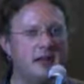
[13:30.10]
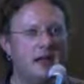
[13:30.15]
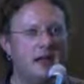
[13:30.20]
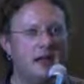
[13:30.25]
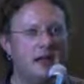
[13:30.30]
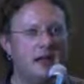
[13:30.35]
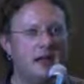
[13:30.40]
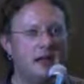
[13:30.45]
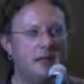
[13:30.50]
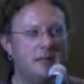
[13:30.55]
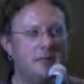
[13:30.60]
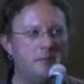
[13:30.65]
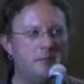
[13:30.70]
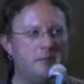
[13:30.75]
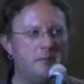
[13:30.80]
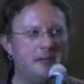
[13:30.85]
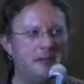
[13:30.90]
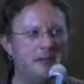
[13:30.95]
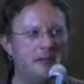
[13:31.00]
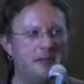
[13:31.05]

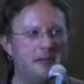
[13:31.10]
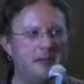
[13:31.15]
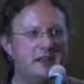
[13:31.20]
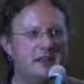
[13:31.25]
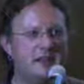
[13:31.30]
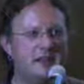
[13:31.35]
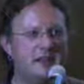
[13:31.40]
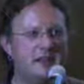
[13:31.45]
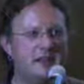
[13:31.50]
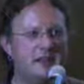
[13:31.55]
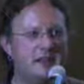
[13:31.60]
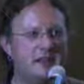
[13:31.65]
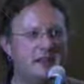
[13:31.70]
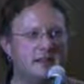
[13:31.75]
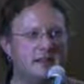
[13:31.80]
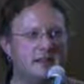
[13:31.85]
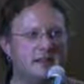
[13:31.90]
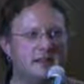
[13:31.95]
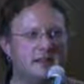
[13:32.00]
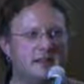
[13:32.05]
um, but
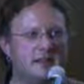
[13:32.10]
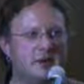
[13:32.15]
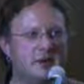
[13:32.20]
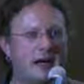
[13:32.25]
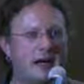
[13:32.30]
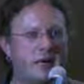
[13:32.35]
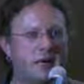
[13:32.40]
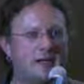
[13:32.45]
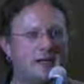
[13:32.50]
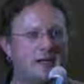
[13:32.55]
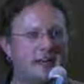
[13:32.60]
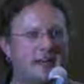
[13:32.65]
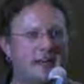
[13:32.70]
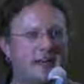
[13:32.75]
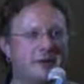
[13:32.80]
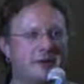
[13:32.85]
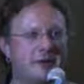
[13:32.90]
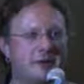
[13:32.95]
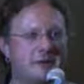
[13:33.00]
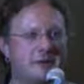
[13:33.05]
you know i would
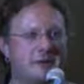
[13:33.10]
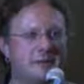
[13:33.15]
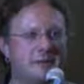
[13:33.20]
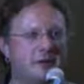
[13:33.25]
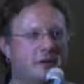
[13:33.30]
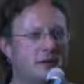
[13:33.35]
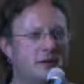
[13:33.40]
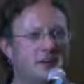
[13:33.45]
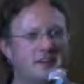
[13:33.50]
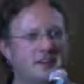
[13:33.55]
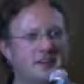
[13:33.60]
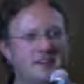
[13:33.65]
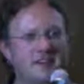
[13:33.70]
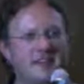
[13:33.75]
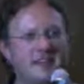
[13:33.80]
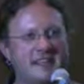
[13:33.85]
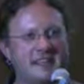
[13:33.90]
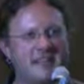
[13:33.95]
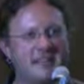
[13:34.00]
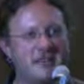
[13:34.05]
like there to you know even if
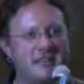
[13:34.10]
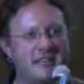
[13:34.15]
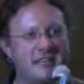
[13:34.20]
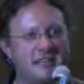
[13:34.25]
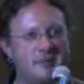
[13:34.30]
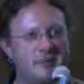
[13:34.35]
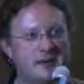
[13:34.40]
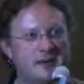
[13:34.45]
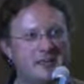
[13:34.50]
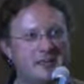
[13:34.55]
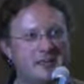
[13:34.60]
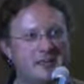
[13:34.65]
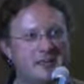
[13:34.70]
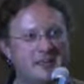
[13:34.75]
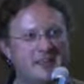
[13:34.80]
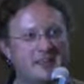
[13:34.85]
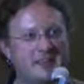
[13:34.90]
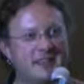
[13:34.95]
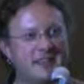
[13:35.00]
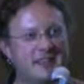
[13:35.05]
it's not in the database
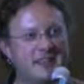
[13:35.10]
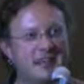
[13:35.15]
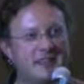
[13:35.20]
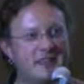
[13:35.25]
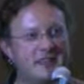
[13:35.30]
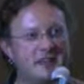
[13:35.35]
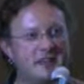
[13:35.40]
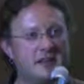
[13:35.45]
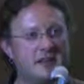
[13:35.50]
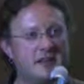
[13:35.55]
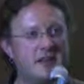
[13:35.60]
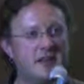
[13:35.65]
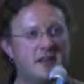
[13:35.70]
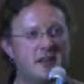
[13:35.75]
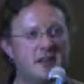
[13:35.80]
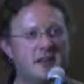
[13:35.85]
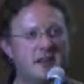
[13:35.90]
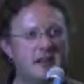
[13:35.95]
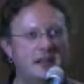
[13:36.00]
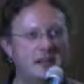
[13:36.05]
i think having
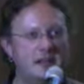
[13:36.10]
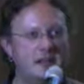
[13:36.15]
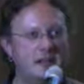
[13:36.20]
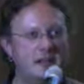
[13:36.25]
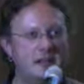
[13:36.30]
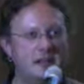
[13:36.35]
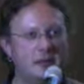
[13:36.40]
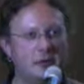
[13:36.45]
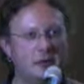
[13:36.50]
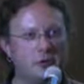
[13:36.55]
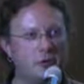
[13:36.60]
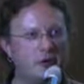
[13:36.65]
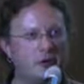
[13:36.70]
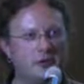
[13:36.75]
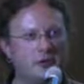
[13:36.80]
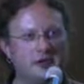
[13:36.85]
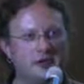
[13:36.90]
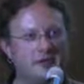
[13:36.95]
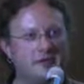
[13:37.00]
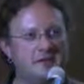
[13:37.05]
you know the
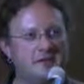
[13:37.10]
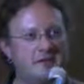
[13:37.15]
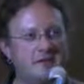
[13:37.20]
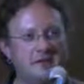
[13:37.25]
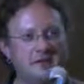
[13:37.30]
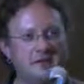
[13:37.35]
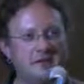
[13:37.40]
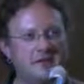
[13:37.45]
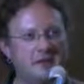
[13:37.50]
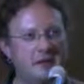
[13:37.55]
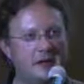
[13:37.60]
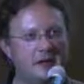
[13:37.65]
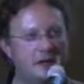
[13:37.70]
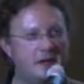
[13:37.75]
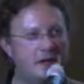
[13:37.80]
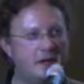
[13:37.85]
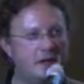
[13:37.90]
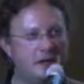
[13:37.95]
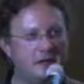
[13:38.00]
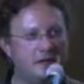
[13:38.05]
origin of of
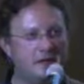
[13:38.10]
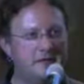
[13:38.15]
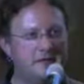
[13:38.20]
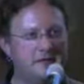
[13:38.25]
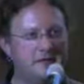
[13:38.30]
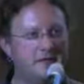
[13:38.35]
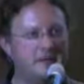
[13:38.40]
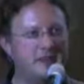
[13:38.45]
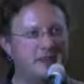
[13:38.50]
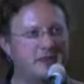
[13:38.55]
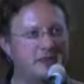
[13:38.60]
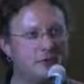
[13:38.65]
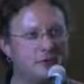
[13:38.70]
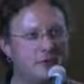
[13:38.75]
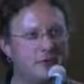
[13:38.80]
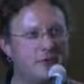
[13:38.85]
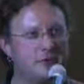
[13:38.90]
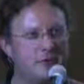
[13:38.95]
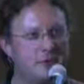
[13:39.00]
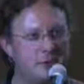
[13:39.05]
of something
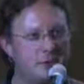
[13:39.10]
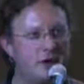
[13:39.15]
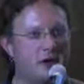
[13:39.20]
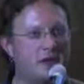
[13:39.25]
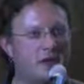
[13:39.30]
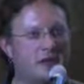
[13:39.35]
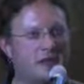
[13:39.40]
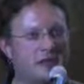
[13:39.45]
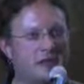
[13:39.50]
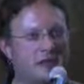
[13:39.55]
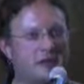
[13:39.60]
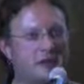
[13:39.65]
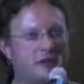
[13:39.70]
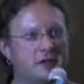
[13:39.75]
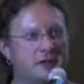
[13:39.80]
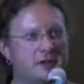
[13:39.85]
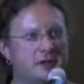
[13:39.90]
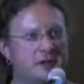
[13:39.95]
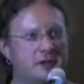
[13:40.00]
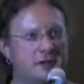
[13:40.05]
stored somewhere so that
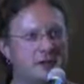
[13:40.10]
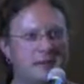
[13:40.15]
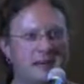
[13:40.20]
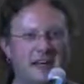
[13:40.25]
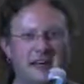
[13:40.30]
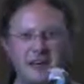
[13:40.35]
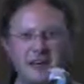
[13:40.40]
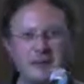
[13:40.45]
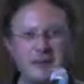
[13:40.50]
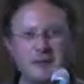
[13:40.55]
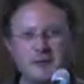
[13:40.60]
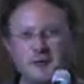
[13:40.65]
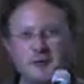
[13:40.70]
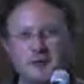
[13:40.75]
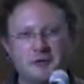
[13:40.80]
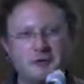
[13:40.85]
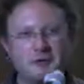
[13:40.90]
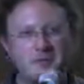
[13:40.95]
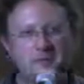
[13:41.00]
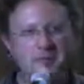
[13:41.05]
you can track it back You're
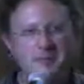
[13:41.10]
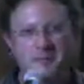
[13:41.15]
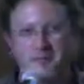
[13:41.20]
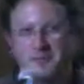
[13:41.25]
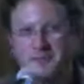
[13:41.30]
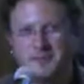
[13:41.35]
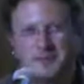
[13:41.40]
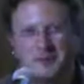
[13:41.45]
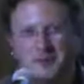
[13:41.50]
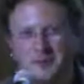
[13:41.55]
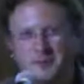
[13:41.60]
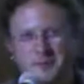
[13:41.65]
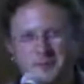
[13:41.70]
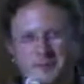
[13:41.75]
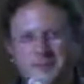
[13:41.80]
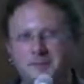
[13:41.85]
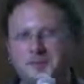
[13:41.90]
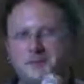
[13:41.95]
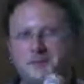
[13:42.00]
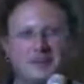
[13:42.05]
you're
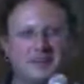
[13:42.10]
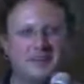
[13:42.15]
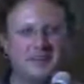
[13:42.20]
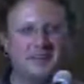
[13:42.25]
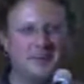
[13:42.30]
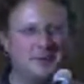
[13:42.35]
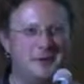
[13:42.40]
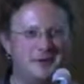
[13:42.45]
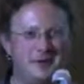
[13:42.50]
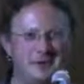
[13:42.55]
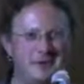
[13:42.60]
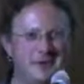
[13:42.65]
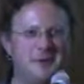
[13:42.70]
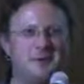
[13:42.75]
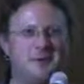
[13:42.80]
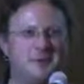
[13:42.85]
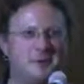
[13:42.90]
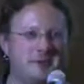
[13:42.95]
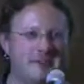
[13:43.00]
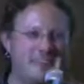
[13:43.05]
you're saying no, this
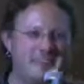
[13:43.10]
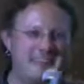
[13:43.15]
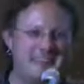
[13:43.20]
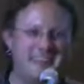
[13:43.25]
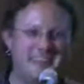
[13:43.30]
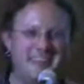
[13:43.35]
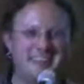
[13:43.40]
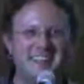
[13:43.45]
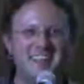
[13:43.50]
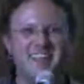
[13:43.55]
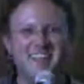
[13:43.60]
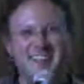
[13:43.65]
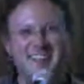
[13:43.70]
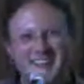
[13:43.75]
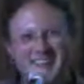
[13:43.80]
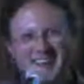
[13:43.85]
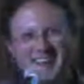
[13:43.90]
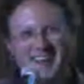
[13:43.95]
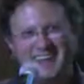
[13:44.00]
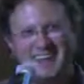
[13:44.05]
is a horrible idea.
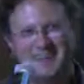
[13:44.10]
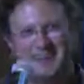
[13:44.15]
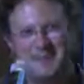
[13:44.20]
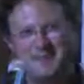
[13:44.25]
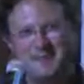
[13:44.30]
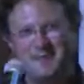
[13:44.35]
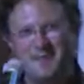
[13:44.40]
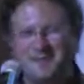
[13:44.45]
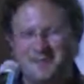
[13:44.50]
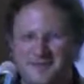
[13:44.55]
Um,